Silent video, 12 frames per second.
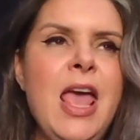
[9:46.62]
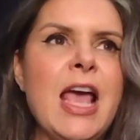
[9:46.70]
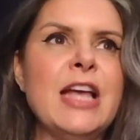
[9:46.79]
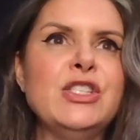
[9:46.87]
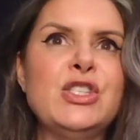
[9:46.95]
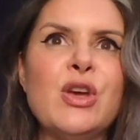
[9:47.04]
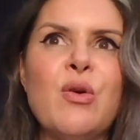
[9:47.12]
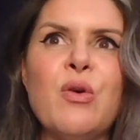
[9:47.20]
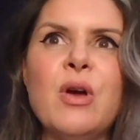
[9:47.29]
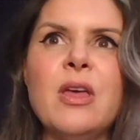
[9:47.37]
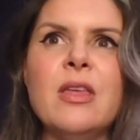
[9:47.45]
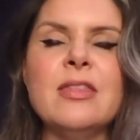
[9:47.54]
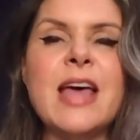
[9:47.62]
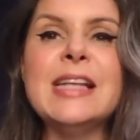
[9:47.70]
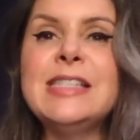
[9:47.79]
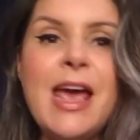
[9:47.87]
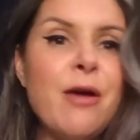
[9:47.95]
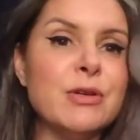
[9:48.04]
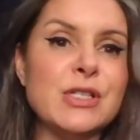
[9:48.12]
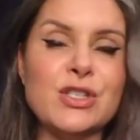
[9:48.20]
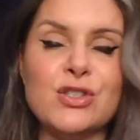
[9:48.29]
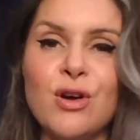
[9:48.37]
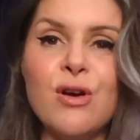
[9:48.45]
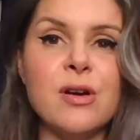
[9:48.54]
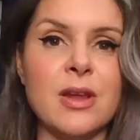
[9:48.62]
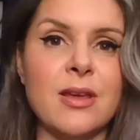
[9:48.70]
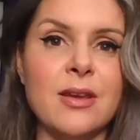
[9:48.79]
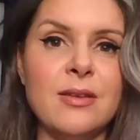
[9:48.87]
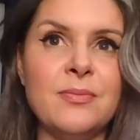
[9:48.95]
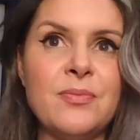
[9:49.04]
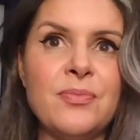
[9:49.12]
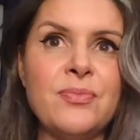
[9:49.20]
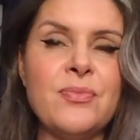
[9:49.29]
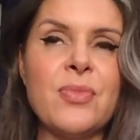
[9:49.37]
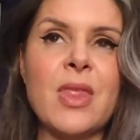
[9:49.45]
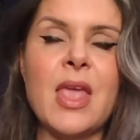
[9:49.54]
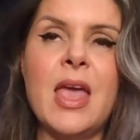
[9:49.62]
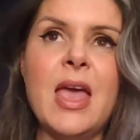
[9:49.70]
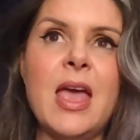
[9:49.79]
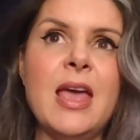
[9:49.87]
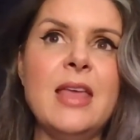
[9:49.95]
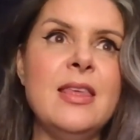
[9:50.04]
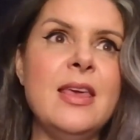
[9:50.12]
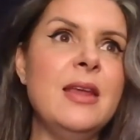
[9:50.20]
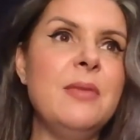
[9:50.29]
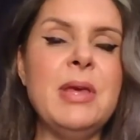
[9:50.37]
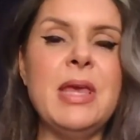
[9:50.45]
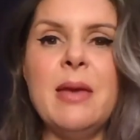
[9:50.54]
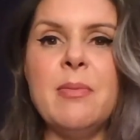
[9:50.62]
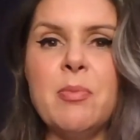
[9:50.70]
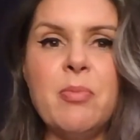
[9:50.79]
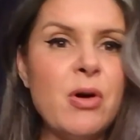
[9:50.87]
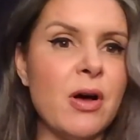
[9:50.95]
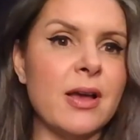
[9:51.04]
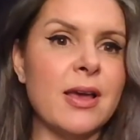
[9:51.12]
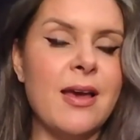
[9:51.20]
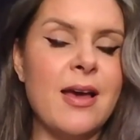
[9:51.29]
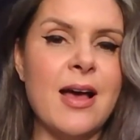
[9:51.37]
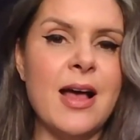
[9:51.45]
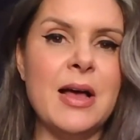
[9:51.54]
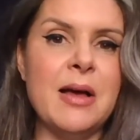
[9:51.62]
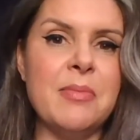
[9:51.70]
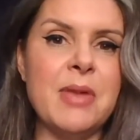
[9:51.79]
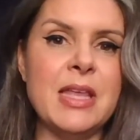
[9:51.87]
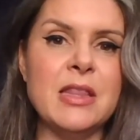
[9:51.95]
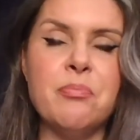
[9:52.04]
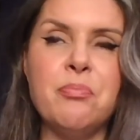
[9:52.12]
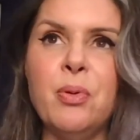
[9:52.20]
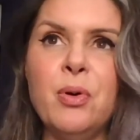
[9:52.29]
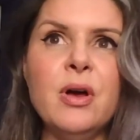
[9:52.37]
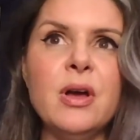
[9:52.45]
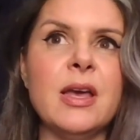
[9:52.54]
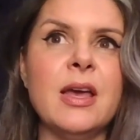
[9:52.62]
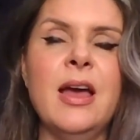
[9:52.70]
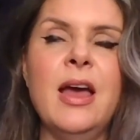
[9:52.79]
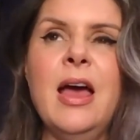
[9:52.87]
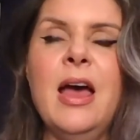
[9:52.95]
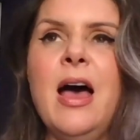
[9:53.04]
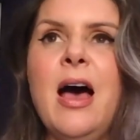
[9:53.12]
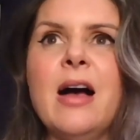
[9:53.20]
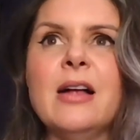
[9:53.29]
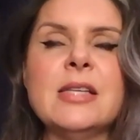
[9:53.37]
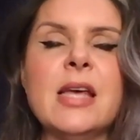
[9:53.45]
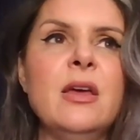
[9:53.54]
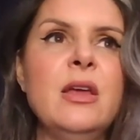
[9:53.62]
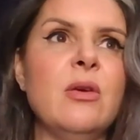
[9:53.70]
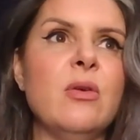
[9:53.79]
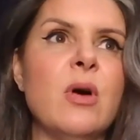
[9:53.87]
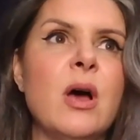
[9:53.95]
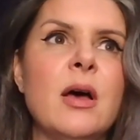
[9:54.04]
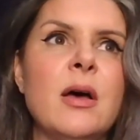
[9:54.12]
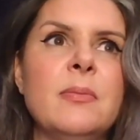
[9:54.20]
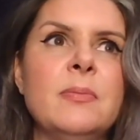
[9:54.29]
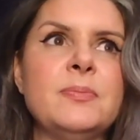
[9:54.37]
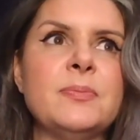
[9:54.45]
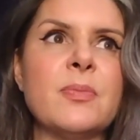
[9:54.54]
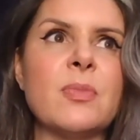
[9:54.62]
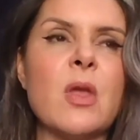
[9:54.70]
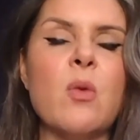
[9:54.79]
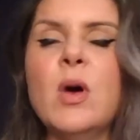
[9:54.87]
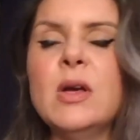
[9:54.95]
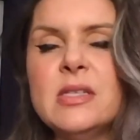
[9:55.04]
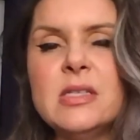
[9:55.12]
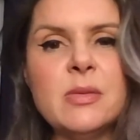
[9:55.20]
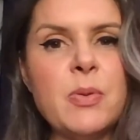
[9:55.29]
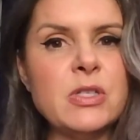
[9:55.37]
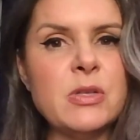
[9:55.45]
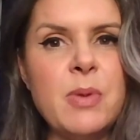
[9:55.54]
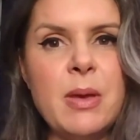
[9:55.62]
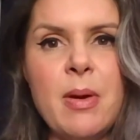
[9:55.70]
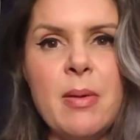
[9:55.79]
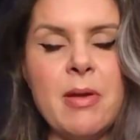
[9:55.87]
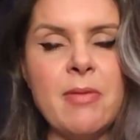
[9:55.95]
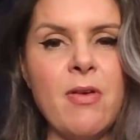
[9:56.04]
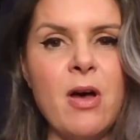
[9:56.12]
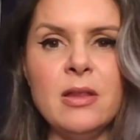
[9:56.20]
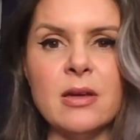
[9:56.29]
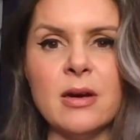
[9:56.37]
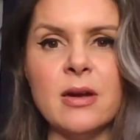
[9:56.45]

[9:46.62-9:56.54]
And so that's how it started. And then it became a book. And the book, I'll tell you, wasn't supposed to be about my father.